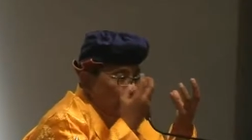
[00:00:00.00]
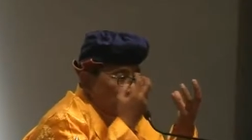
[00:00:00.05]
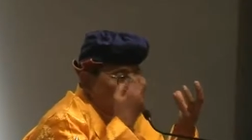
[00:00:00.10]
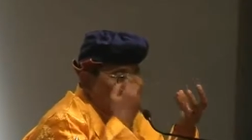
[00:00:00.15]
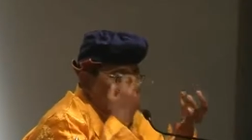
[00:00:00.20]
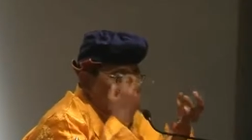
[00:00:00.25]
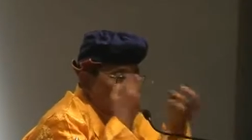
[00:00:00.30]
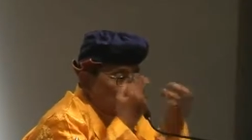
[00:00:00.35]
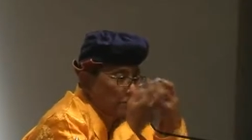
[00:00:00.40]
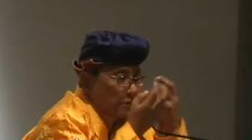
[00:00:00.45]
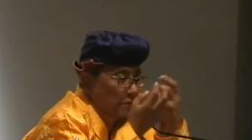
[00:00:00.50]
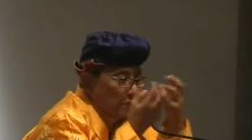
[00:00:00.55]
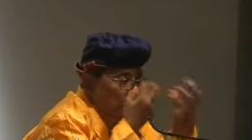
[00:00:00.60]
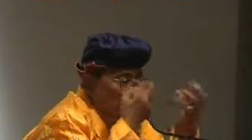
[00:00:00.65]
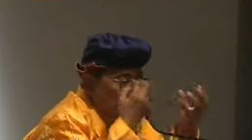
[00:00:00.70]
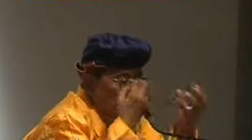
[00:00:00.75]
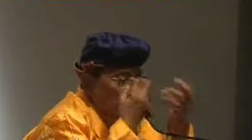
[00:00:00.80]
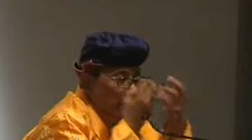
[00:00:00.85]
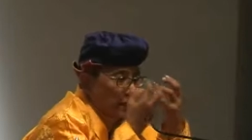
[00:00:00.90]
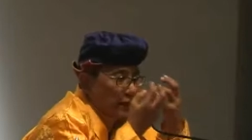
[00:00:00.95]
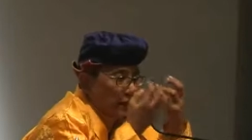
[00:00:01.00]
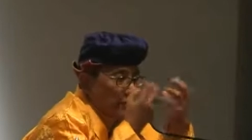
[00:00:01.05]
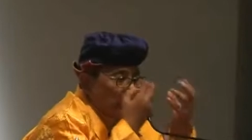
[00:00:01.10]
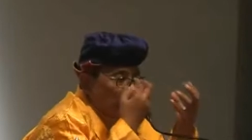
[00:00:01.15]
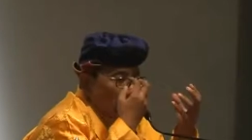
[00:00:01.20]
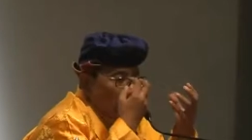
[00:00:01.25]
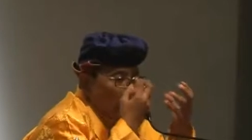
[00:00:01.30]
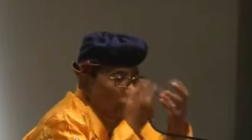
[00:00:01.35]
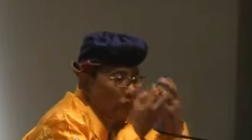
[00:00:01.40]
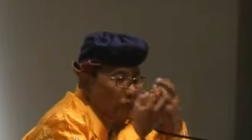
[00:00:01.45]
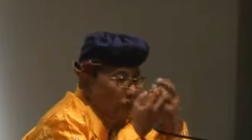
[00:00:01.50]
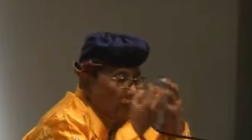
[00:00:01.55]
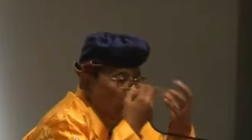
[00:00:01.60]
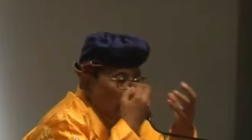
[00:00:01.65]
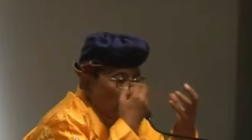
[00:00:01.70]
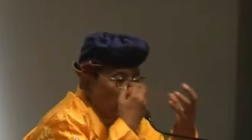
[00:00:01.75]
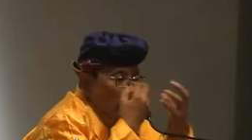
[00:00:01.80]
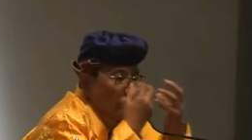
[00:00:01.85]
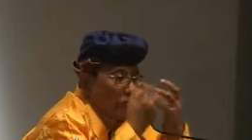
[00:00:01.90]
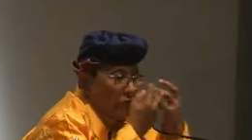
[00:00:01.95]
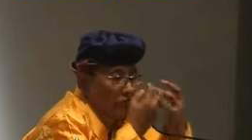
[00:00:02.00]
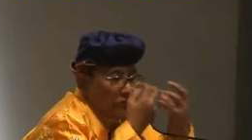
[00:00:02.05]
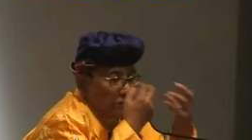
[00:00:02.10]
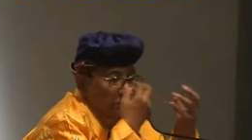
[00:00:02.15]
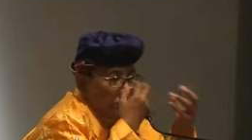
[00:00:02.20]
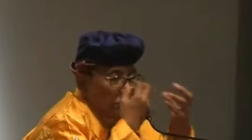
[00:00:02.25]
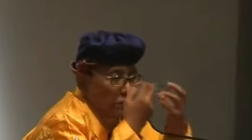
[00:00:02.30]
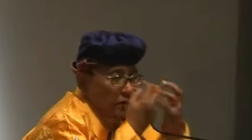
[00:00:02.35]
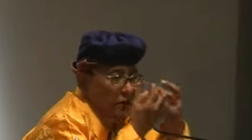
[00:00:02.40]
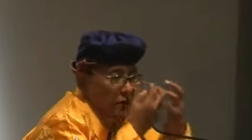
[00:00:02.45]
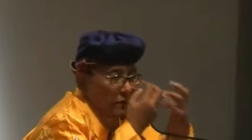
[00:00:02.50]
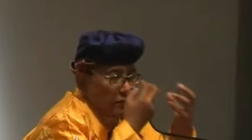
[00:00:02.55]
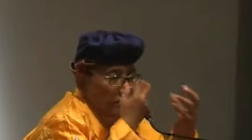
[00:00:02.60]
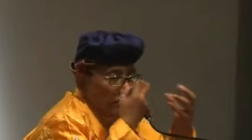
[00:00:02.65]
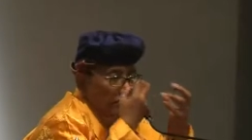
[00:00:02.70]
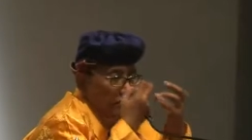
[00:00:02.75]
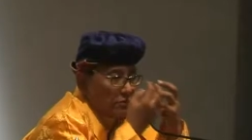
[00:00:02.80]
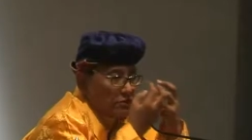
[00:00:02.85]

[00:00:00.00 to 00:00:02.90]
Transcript: this means like a, you're really your machine